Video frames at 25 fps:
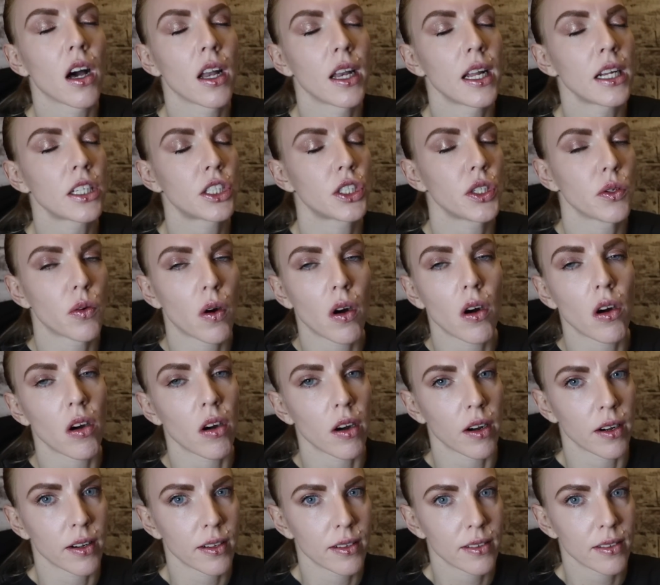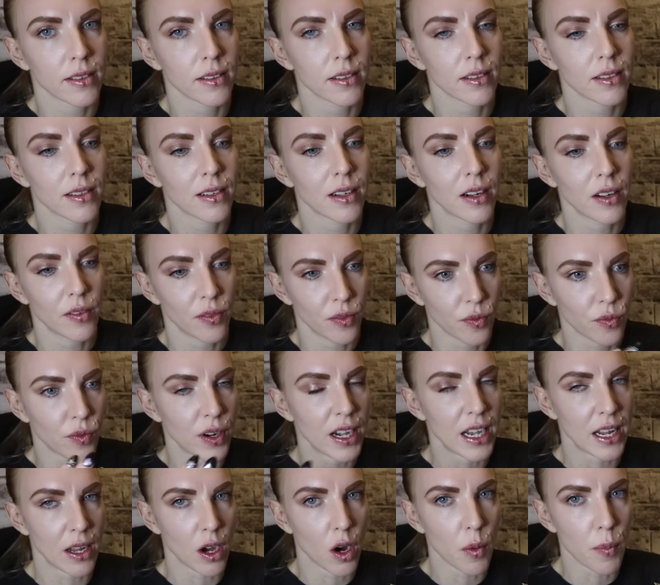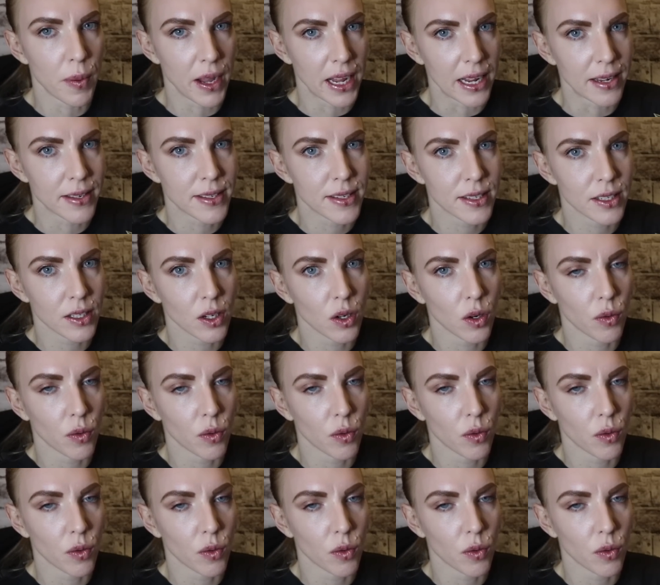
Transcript: unless you are really obese.